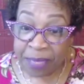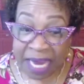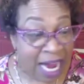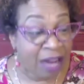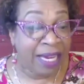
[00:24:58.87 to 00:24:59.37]

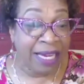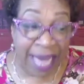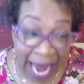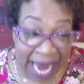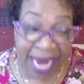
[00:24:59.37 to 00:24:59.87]

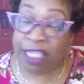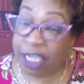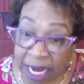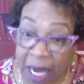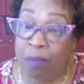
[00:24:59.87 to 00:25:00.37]

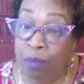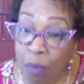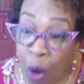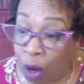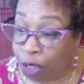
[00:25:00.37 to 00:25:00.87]
Engage him more.